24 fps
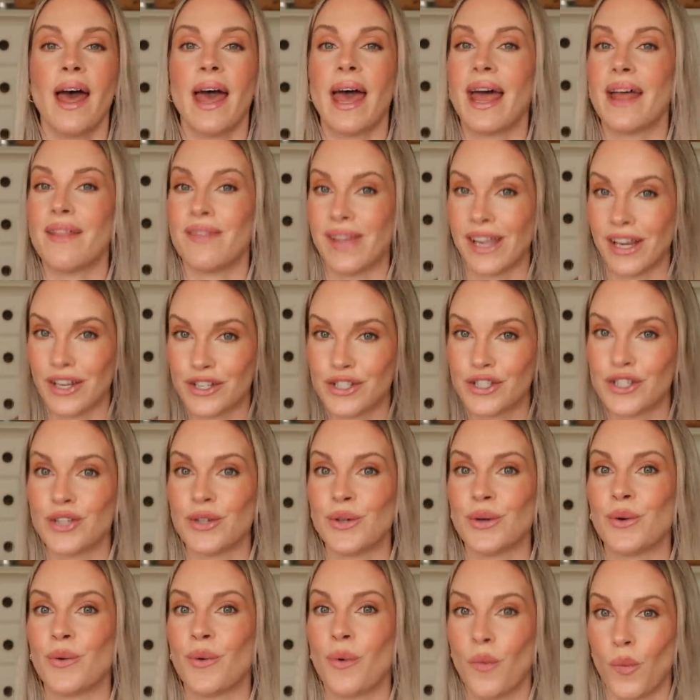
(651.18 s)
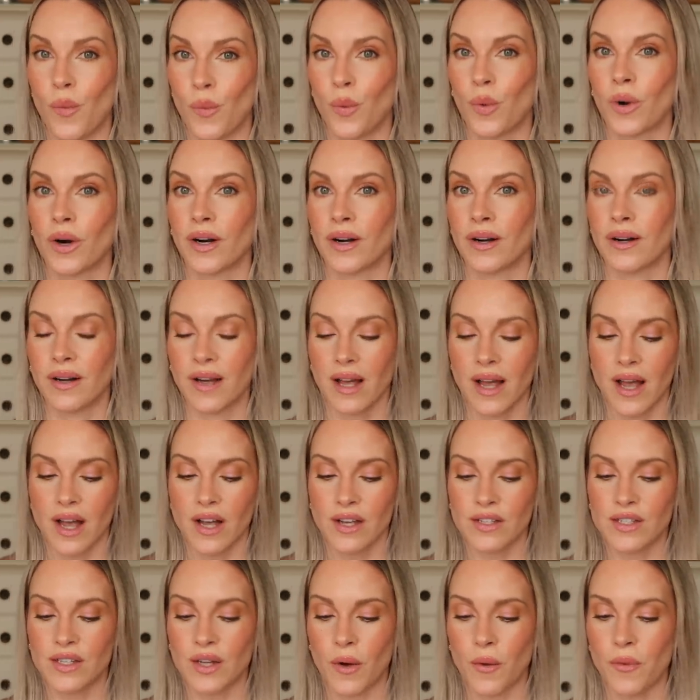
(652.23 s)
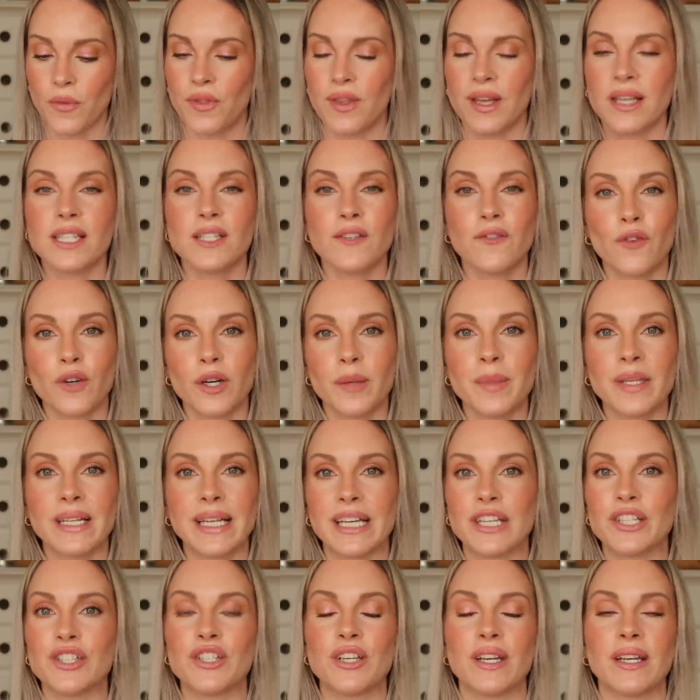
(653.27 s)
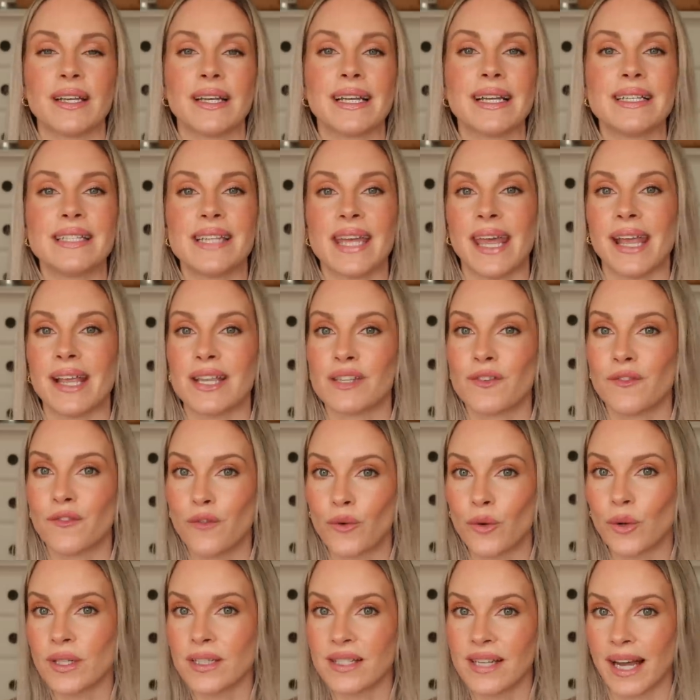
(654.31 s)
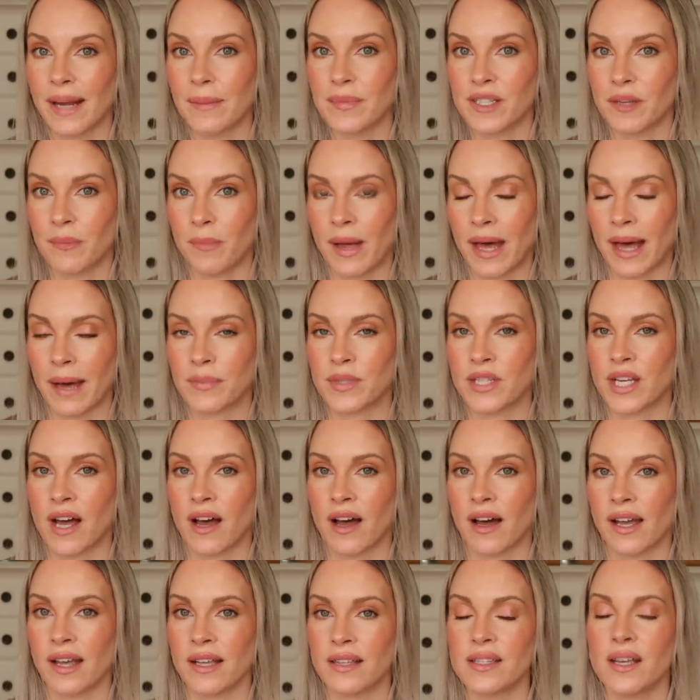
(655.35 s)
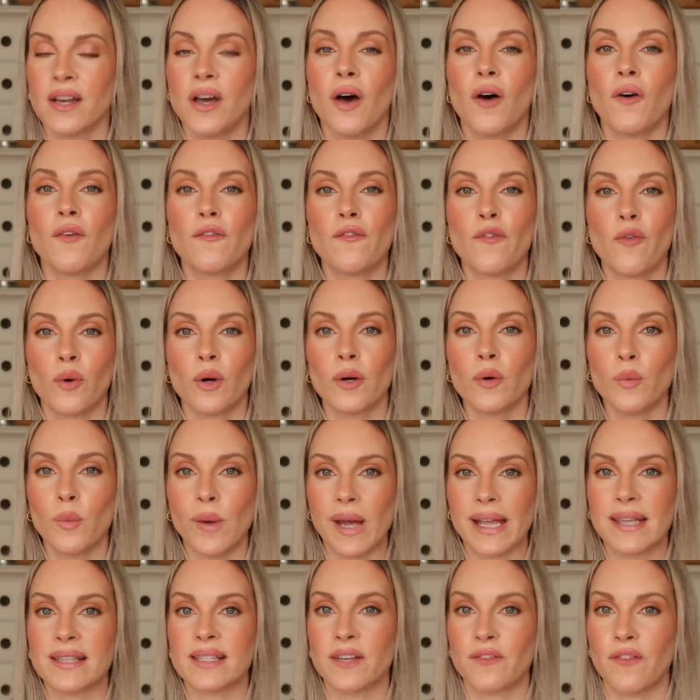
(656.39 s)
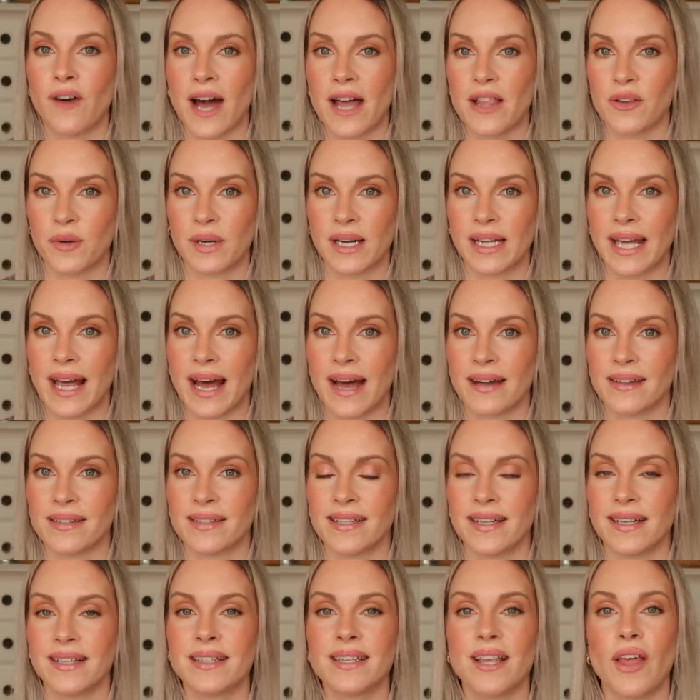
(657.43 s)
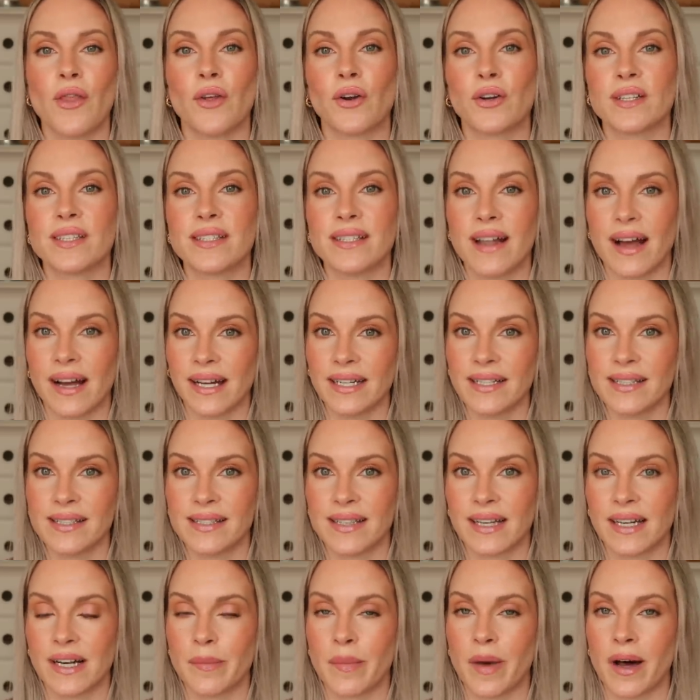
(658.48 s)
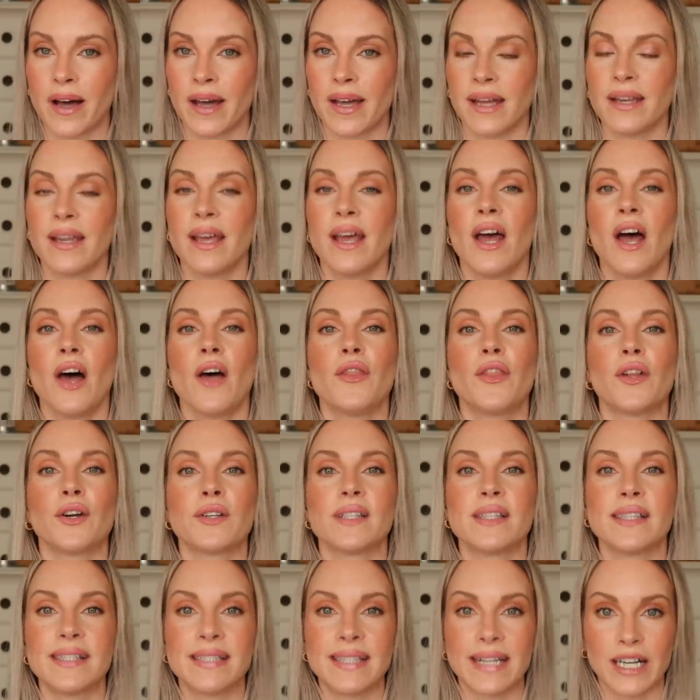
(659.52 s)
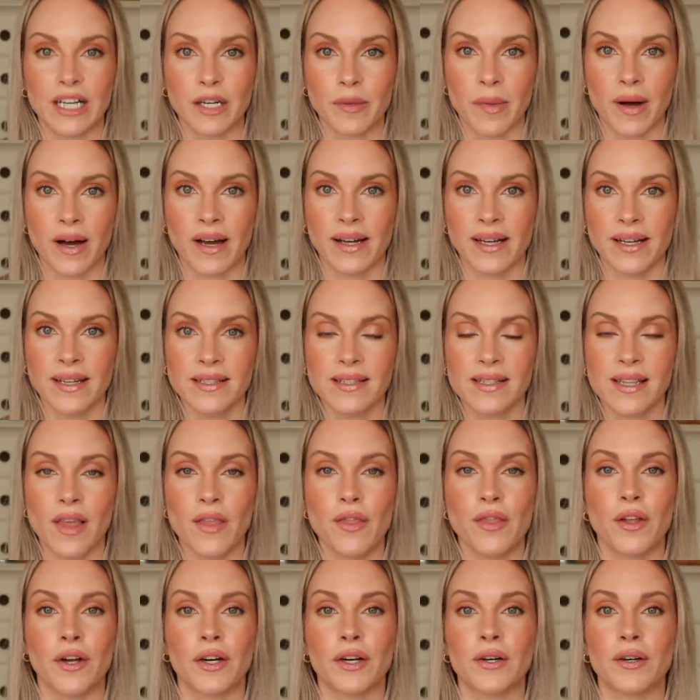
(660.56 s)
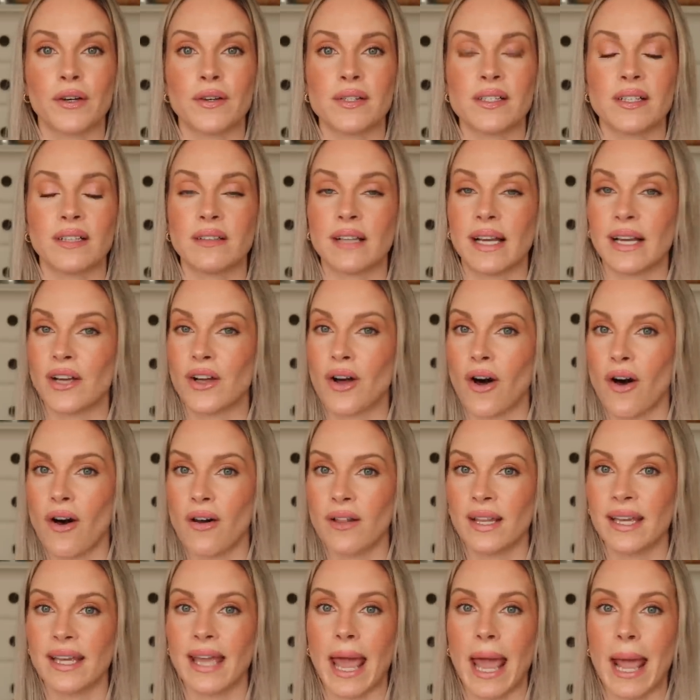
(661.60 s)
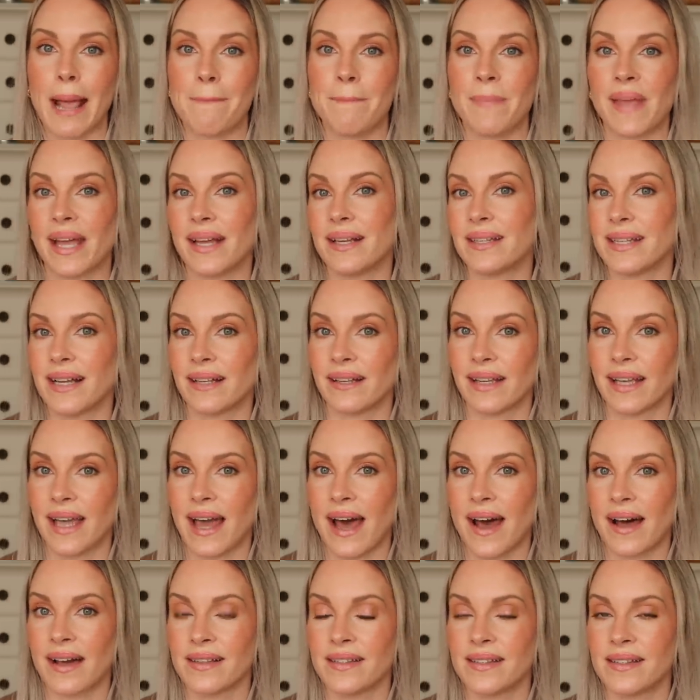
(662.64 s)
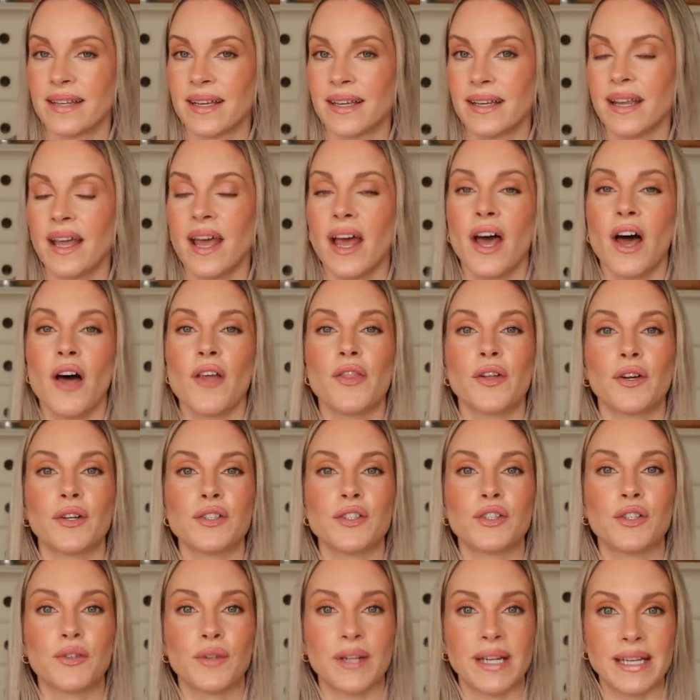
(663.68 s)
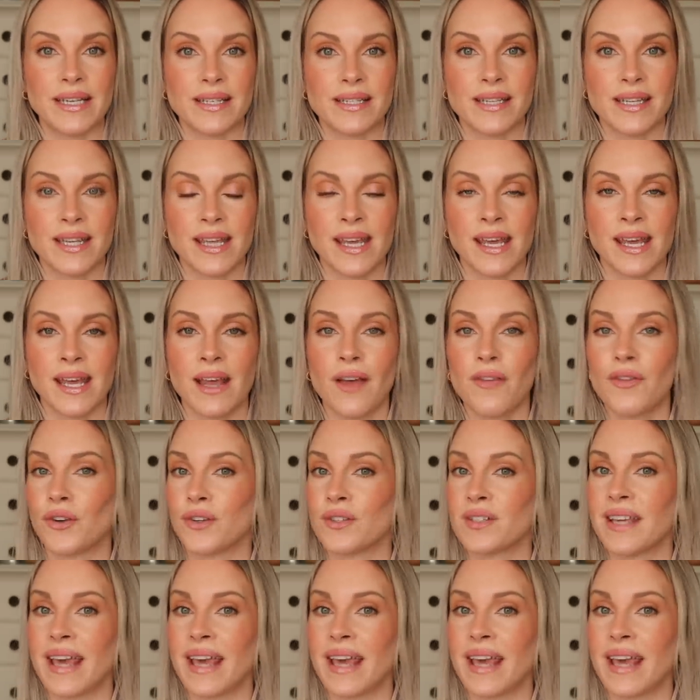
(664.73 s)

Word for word: and they do work. So this formulation contains 4 types of peptides, 4 weights of hyaluronic acids. There's niacinamide, there's ceramides, there's glycolic and mandelic acid, there's green tea, there's